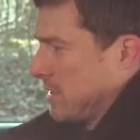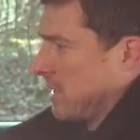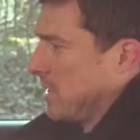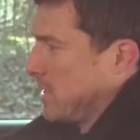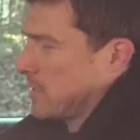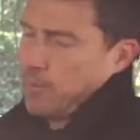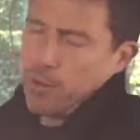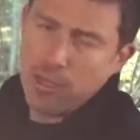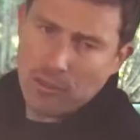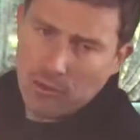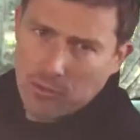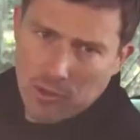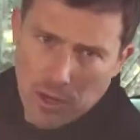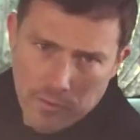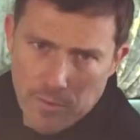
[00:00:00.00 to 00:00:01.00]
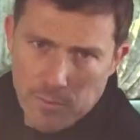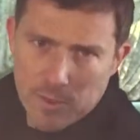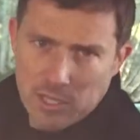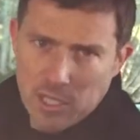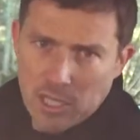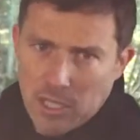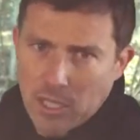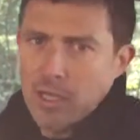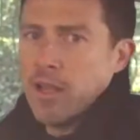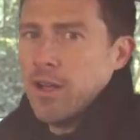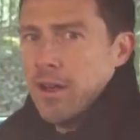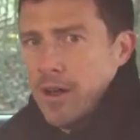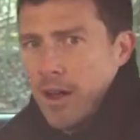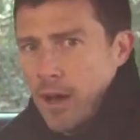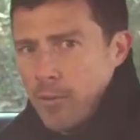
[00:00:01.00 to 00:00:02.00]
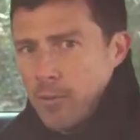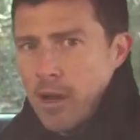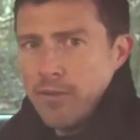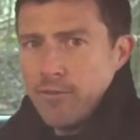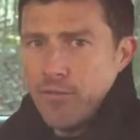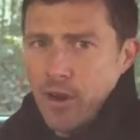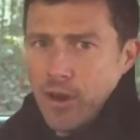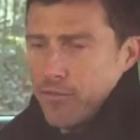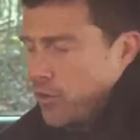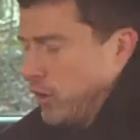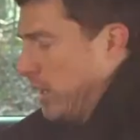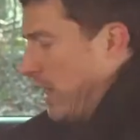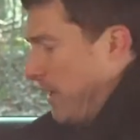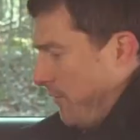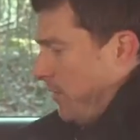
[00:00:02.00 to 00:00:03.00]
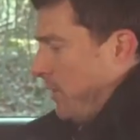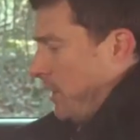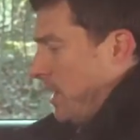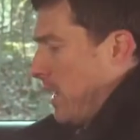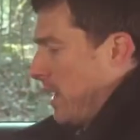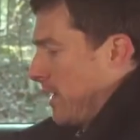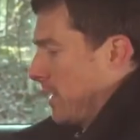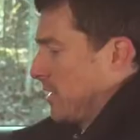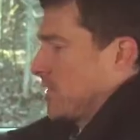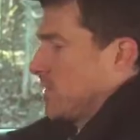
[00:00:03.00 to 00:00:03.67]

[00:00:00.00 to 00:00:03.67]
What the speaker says: seat is my usual driving position. I'm around 5'11", and you can